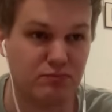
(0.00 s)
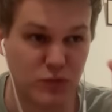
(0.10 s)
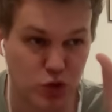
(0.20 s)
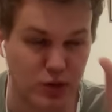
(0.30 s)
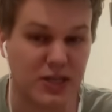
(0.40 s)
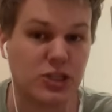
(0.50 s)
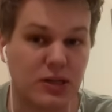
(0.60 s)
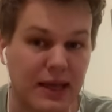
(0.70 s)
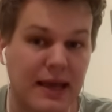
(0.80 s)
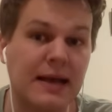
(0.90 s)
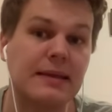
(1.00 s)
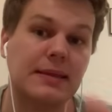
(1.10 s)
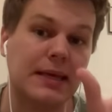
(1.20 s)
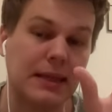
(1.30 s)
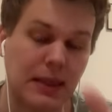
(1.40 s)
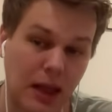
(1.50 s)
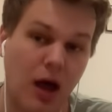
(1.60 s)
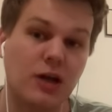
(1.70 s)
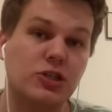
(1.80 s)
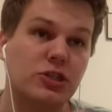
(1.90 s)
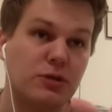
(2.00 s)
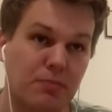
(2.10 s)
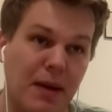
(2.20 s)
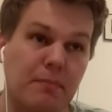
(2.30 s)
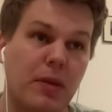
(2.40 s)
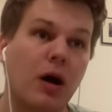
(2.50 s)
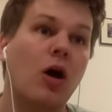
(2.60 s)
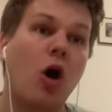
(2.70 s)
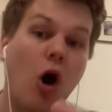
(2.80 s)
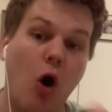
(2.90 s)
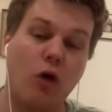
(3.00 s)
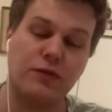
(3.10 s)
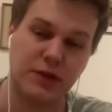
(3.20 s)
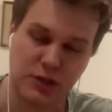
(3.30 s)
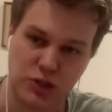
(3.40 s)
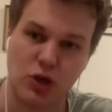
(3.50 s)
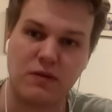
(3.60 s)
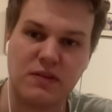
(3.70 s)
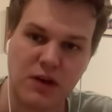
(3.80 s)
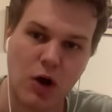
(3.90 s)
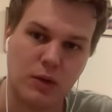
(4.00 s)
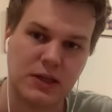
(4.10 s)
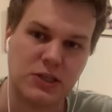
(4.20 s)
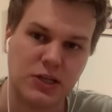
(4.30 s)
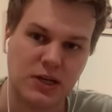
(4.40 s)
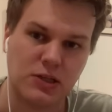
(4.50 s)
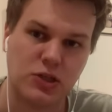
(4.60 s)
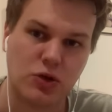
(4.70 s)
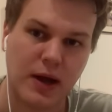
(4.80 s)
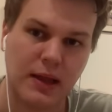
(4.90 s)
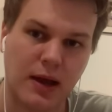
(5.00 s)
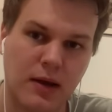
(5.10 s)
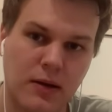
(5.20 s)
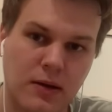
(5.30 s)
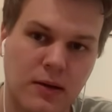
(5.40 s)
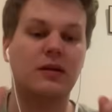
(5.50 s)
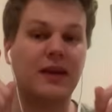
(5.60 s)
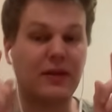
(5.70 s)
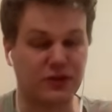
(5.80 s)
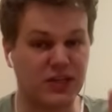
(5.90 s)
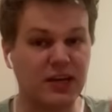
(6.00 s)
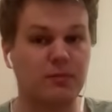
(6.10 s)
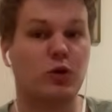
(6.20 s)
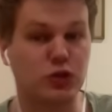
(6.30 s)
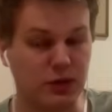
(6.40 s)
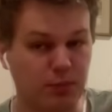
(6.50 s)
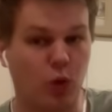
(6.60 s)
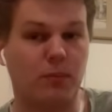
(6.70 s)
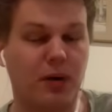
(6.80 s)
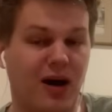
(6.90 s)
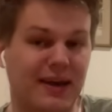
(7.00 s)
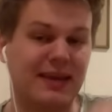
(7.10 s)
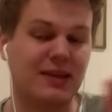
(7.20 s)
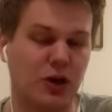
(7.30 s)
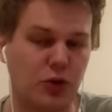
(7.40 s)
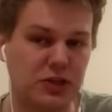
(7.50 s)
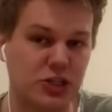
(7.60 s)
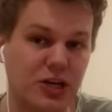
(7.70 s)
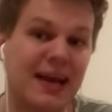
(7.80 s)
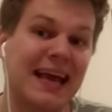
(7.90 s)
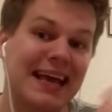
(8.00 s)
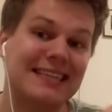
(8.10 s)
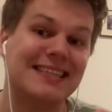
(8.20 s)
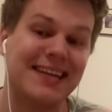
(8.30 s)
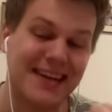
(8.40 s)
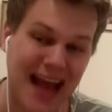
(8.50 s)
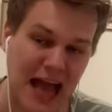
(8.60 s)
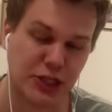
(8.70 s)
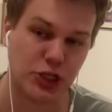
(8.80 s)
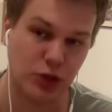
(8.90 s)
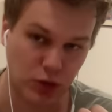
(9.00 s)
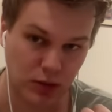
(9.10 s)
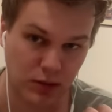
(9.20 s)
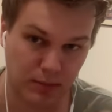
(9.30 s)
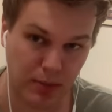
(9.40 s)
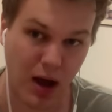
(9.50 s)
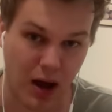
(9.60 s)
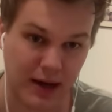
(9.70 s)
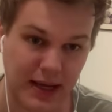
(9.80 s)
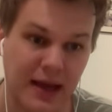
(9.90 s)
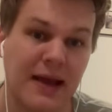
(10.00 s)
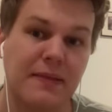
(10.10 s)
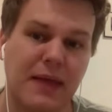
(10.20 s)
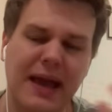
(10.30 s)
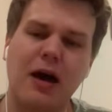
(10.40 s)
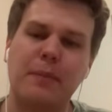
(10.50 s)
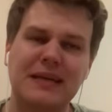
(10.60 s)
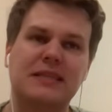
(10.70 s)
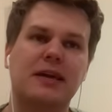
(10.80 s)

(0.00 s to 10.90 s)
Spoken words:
traditionally the largest member of the Conservative coalition in Australia. Now, the second most important party in the coalition is the National Party. They are basically a